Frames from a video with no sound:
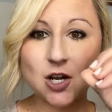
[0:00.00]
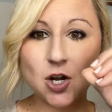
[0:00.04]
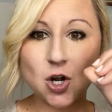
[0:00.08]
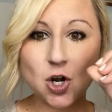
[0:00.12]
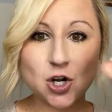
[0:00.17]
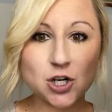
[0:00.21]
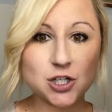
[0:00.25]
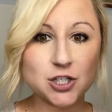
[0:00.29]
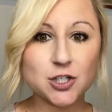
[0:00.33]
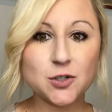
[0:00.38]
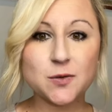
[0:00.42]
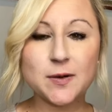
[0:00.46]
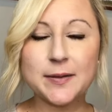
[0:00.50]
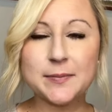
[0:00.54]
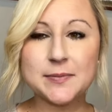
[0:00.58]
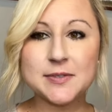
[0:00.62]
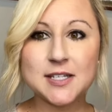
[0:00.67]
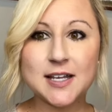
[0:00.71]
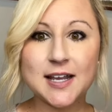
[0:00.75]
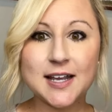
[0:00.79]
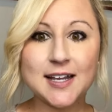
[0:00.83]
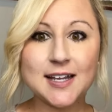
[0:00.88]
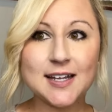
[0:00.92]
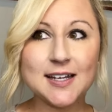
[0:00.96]
on your
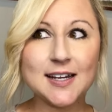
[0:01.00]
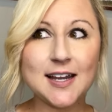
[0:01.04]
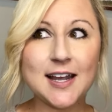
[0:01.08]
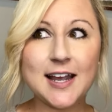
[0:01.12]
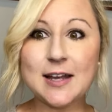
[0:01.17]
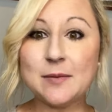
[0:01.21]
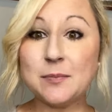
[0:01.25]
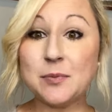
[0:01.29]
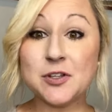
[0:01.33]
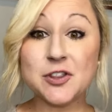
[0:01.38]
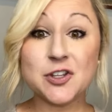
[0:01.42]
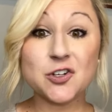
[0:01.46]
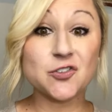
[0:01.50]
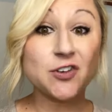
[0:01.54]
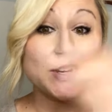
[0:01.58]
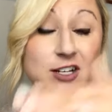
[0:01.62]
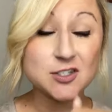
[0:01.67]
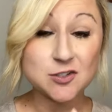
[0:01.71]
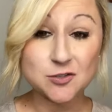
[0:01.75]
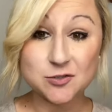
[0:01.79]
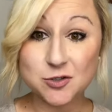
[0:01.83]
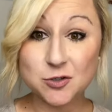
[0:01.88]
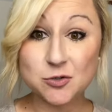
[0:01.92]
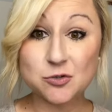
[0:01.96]
website and put the rest
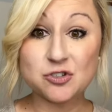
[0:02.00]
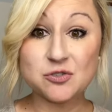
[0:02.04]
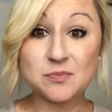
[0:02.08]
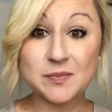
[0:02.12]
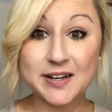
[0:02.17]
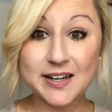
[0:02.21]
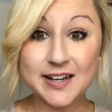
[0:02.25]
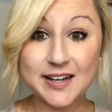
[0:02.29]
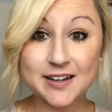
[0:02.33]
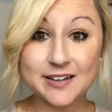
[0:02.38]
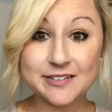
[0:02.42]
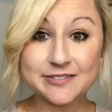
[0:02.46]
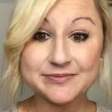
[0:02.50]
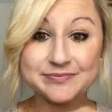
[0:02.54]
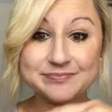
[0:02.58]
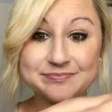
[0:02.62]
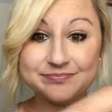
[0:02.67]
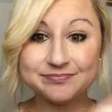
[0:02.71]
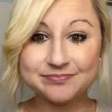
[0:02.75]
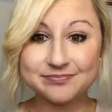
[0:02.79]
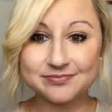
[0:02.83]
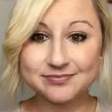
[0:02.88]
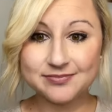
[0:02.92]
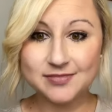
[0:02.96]
on social media.
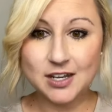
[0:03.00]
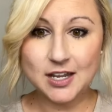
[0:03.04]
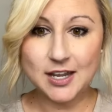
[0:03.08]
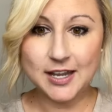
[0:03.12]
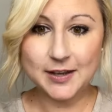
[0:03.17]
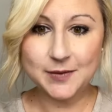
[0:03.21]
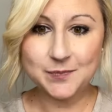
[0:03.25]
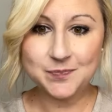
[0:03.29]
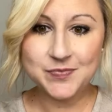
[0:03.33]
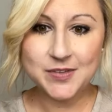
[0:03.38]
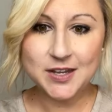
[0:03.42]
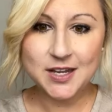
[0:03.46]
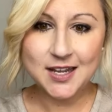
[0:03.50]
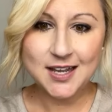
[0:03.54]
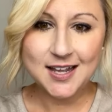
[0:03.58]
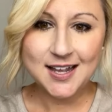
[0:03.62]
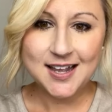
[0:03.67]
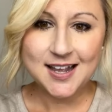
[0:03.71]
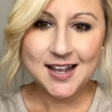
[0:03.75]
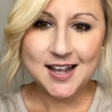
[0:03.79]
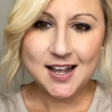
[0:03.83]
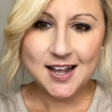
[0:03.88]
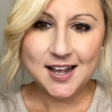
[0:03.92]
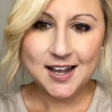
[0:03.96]
Okay.
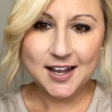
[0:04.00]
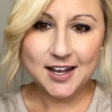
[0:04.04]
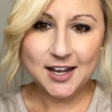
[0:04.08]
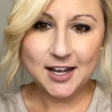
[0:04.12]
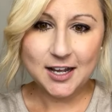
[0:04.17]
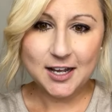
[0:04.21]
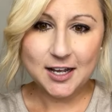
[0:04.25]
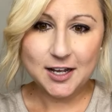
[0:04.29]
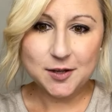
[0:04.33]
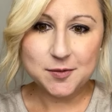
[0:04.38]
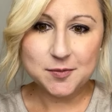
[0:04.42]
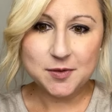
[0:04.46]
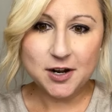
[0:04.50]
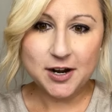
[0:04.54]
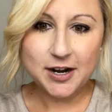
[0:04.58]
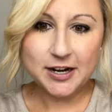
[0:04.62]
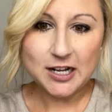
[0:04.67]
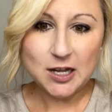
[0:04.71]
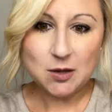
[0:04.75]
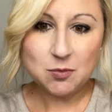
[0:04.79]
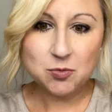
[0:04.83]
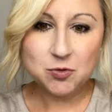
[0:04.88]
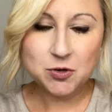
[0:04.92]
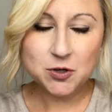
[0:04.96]
All right, a
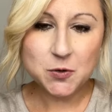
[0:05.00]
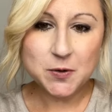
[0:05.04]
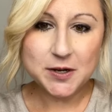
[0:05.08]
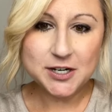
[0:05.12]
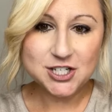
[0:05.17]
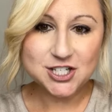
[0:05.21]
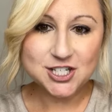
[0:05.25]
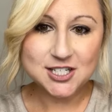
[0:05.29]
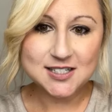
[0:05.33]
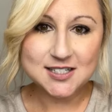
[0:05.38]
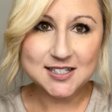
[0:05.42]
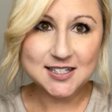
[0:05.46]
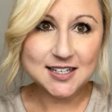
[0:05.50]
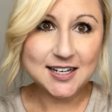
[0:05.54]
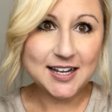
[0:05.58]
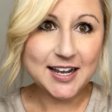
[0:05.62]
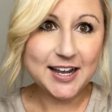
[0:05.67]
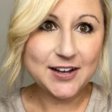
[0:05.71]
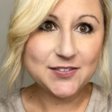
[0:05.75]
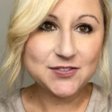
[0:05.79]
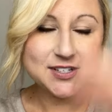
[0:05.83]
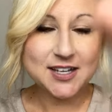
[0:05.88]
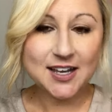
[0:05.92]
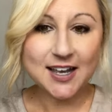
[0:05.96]
couple more questions, then I
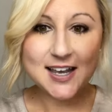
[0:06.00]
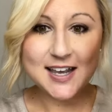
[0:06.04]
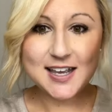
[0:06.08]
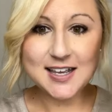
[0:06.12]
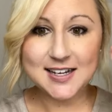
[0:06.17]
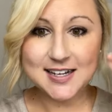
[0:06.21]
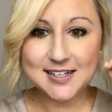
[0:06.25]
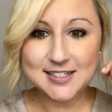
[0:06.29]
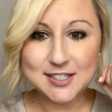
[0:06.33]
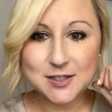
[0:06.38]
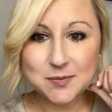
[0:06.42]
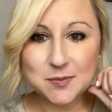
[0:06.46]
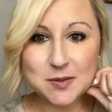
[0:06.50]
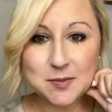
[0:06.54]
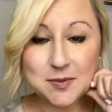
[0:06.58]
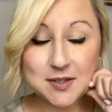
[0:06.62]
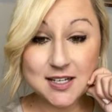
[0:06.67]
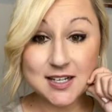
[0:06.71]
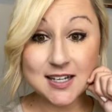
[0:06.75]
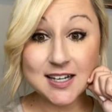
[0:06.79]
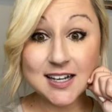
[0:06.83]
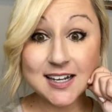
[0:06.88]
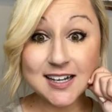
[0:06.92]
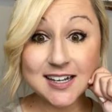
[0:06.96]
have to head into
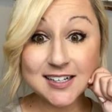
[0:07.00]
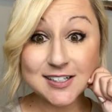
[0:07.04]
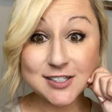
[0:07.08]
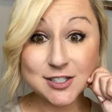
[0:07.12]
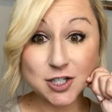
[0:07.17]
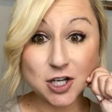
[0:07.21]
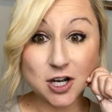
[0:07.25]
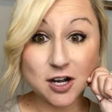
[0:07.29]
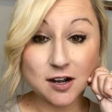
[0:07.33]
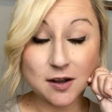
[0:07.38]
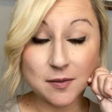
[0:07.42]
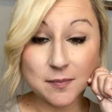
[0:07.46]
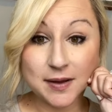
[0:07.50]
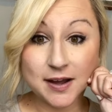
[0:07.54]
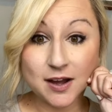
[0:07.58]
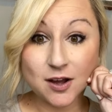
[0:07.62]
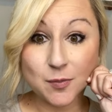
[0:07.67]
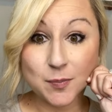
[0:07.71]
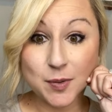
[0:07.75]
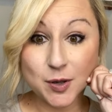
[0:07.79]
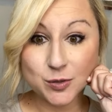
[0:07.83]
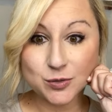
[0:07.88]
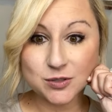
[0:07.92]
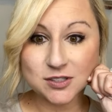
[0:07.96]
BBE to talk about
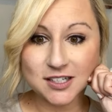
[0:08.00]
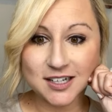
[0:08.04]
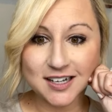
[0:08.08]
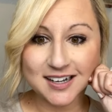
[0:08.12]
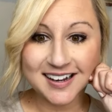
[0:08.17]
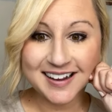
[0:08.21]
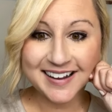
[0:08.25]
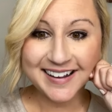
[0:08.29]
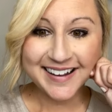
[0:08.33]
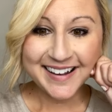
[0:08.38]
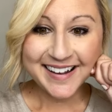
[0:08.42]
posing.